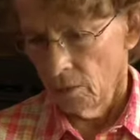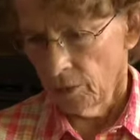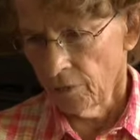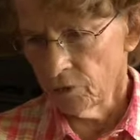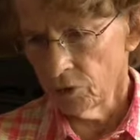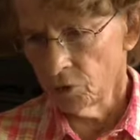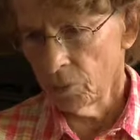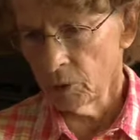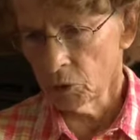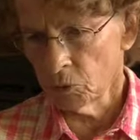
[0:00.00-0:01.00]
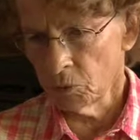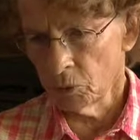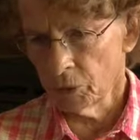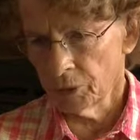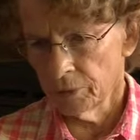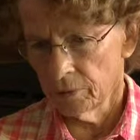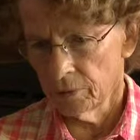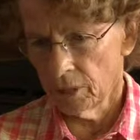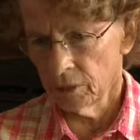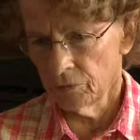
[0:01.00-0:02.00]
Well, after the triplets were born,
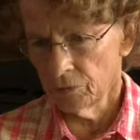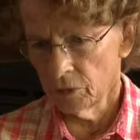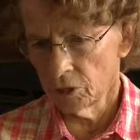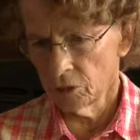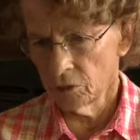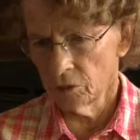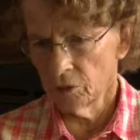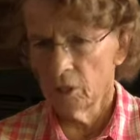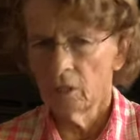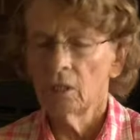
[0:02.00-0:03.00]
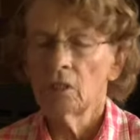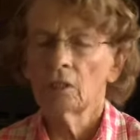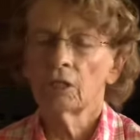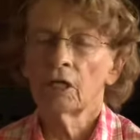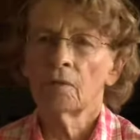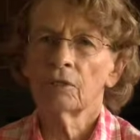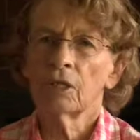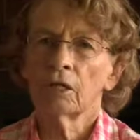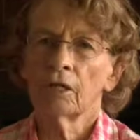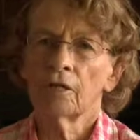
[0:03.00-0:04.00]
1942, she came to
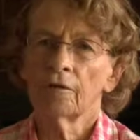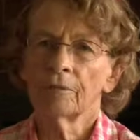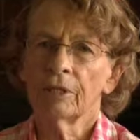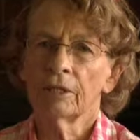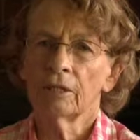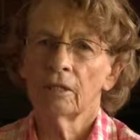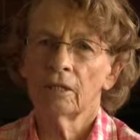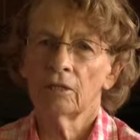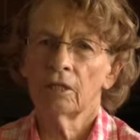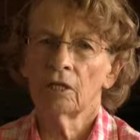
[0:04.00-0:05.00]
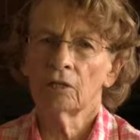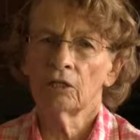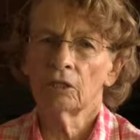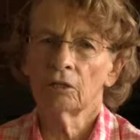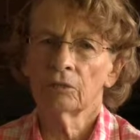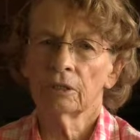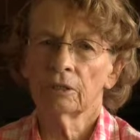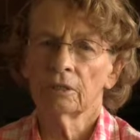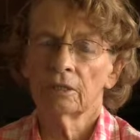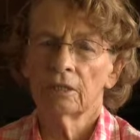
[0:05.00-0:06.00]
take care of me and the other children.
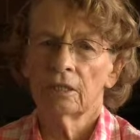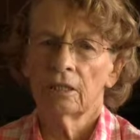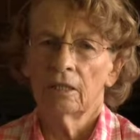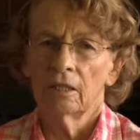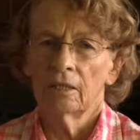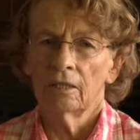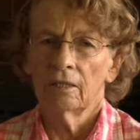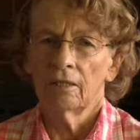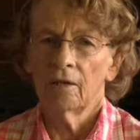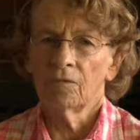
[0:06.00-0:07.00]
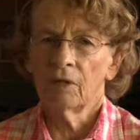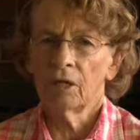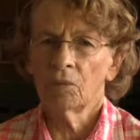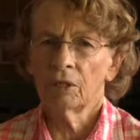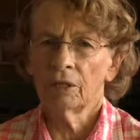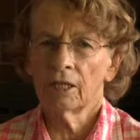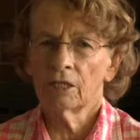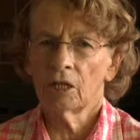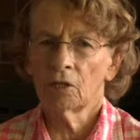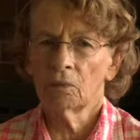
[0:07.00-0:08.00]
And finally, one day,
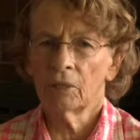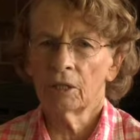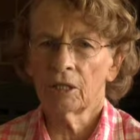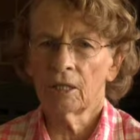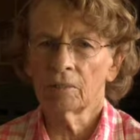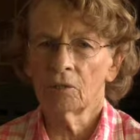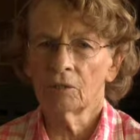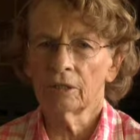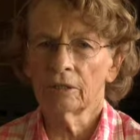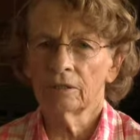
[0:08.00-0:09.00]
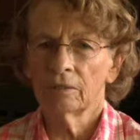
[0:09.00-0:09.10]
Jack O'Brien came over, and